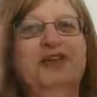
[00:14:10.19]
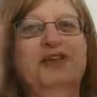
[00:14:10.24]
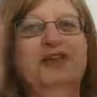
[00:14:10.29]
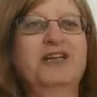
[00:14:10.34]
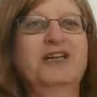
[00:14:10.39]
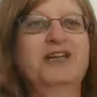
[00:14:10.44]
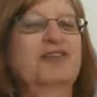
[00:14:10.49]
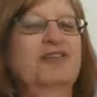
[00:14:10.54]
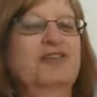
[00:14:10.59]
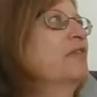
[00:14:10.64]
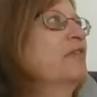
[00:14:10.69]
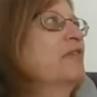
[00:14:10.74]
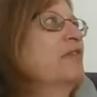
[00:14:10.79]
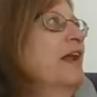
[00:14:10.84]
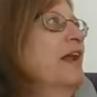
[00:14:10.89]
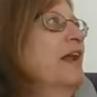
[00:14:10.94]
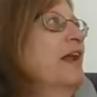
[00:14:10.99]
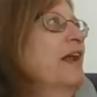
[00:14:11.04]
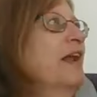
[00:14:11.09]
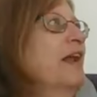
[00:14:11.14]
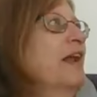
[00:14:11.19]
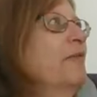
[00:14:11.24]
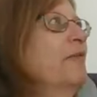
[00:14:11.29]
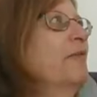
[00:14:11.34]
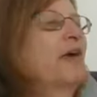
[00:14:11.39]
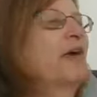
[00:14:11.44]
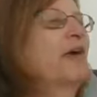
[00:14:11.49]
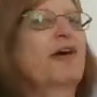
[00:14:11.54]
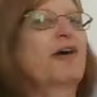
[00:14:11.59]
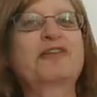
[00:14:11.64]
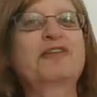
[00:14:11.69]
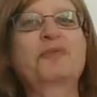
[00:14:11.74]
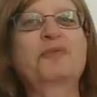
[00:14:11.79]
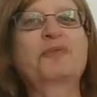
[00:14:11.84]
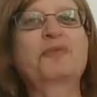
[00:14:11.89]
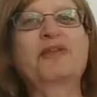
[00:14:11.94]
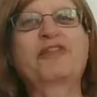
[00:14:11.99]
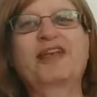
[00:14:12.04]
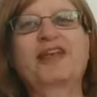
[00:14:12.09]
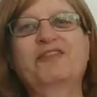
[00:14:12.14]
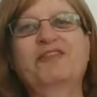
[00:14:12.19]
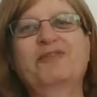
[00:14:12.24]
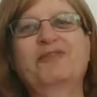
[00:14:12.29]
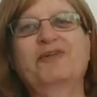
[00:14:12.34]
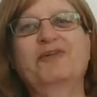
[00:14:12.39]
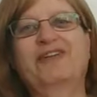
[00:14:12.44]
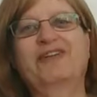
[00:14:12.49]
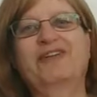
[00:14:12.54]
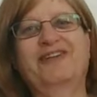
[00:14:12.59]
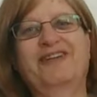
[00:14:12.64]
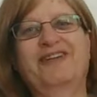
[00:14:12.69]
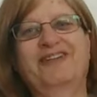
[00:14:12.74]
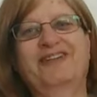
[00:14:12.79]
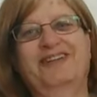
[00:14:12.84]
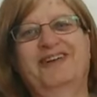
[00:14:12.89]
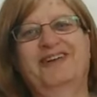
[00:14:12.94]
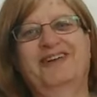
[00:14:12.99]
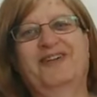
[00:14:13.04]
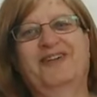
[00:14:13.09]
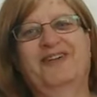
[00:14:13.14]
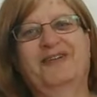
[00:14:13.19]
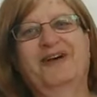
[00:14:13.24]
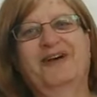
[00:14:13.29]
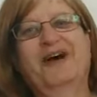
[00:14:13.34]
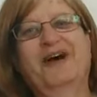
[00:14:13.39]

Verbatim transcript: angels and up, regardless of whether the kids were interested.